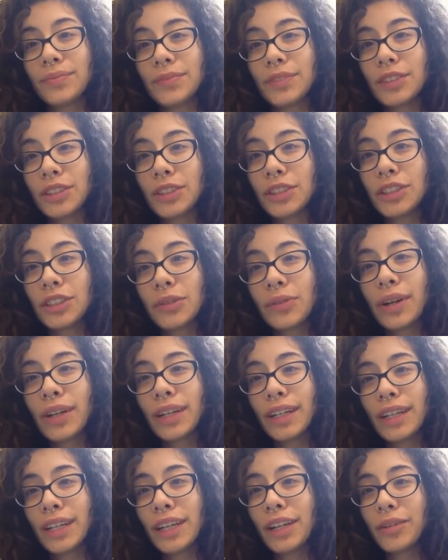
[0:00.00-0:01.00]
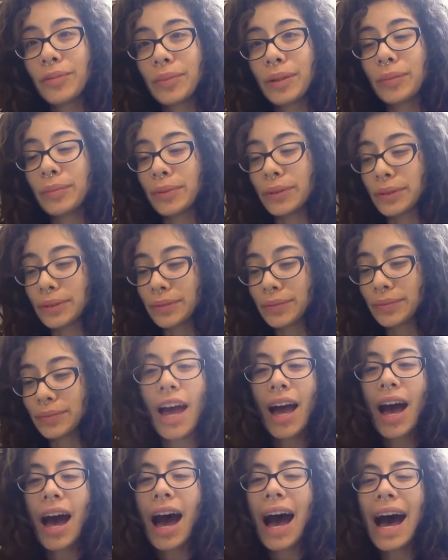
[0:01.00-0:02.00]
So she wanted to heal people.
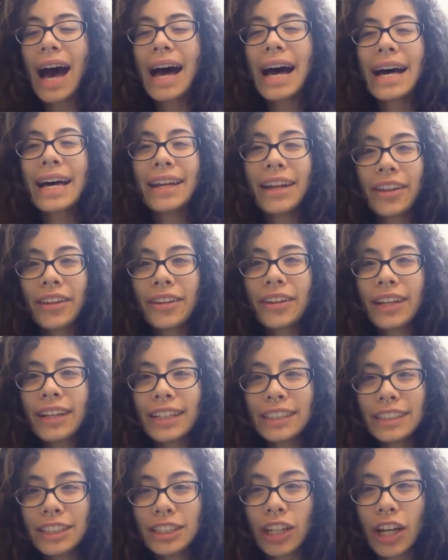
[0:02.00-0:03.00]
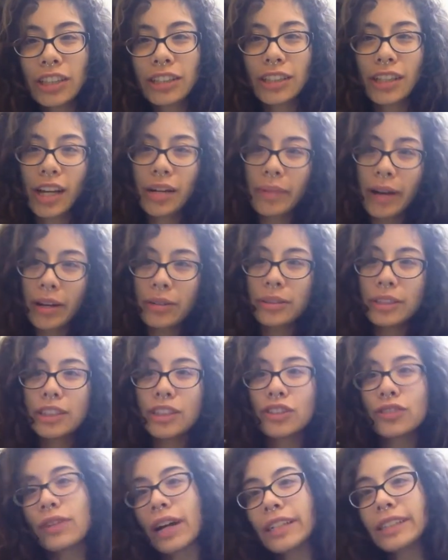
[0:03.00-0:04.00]
Another thing that she talked a lot about was
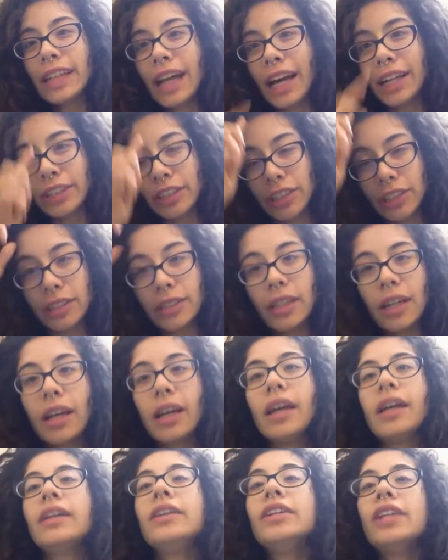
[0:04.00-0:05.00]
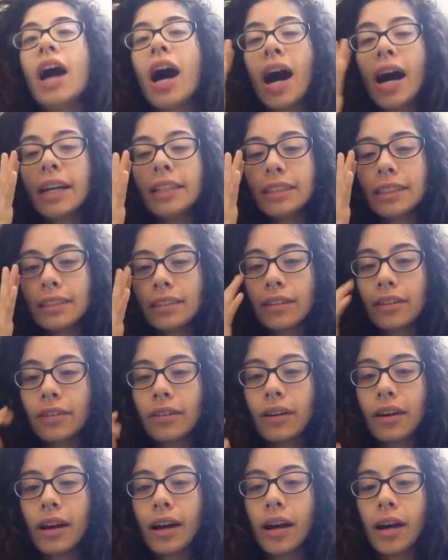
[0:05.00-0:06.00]
direct action. Not
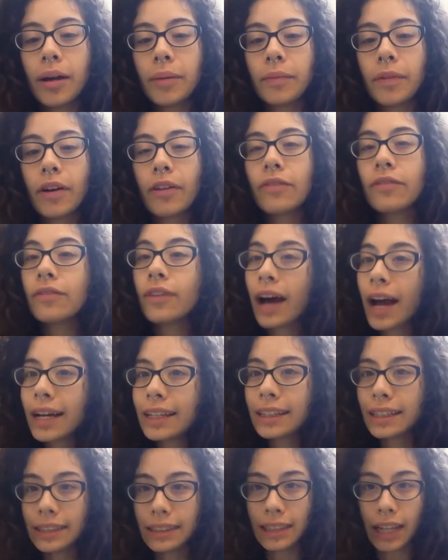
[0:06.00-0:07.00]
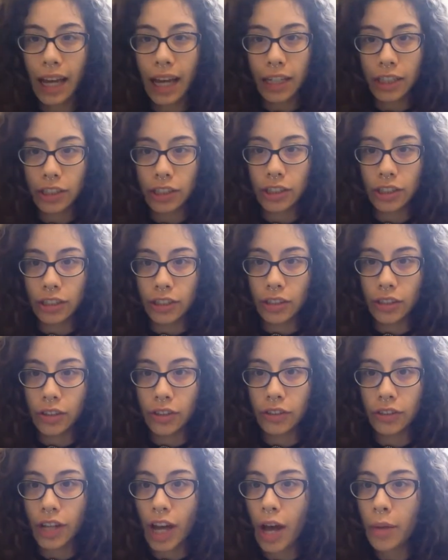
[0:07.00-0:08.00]
violent action,
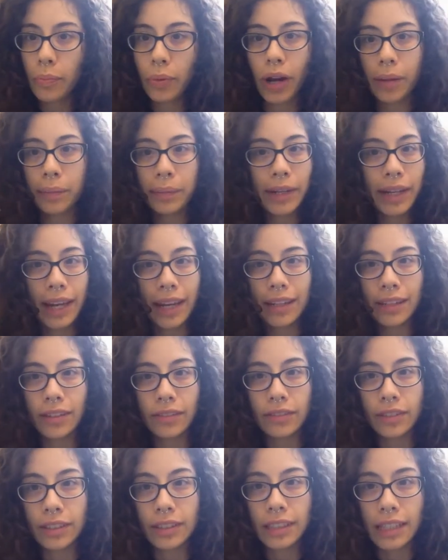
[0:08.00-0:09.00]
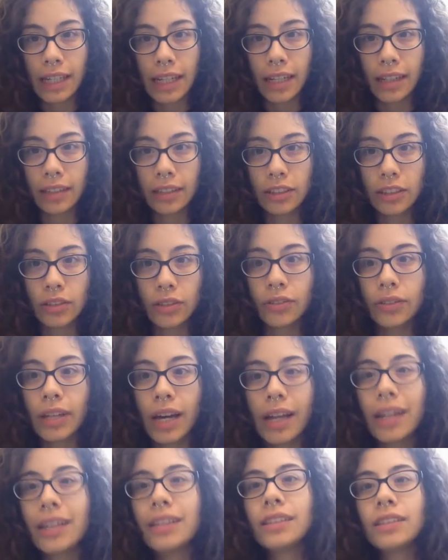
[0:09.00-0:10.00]
though. Not propaganda of the deed. So
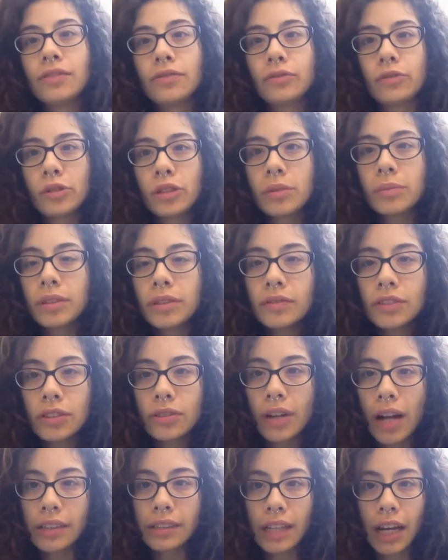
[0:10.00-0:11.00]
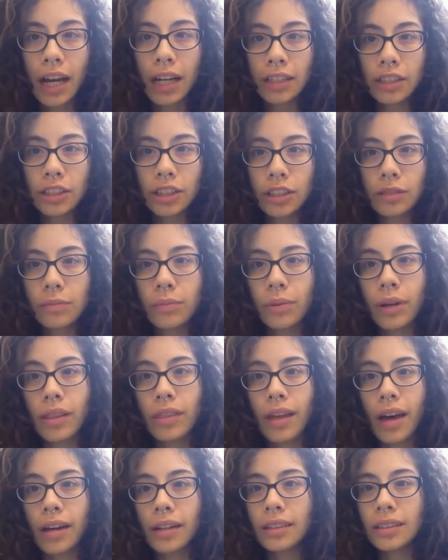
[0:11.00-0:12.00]
that is a form of direct action, but
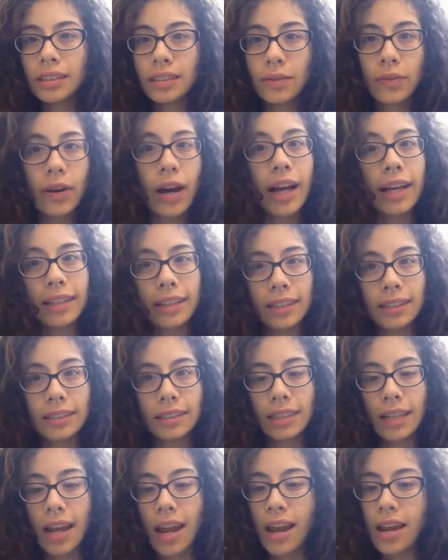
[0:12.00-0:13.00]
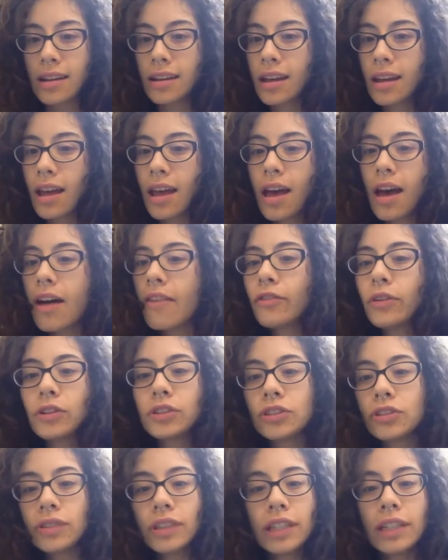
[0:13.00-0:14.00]
that is violent. And
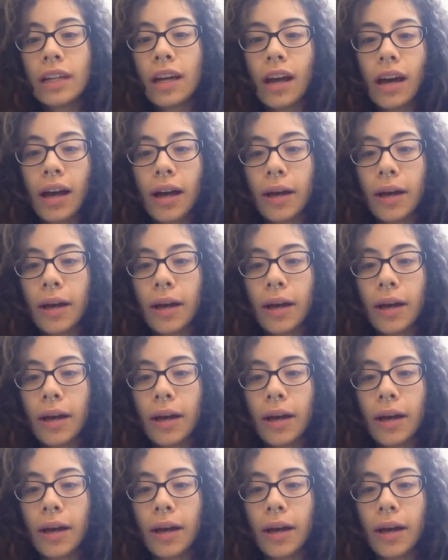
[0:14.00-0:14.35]
Voltairine